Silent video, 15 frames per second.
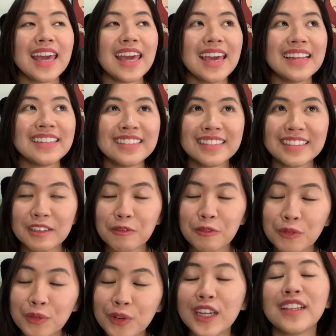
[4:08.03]
It's
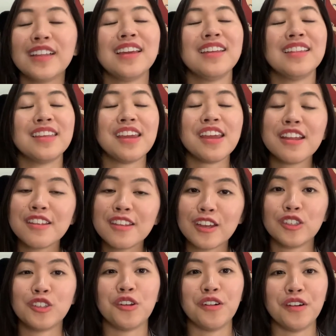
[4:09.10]
really the
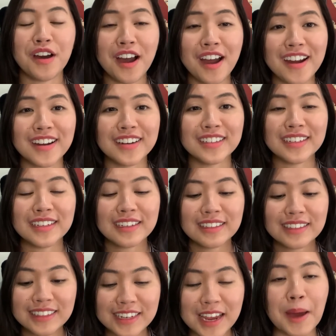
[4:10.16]
initial hard
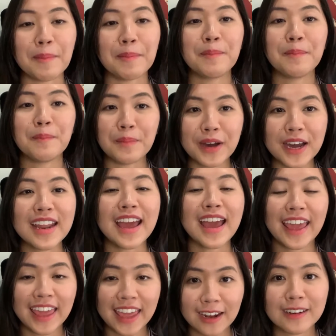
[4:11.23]
step, but
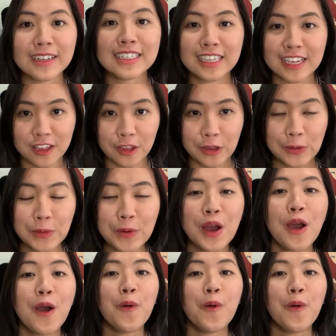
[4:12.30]
I guarantee you,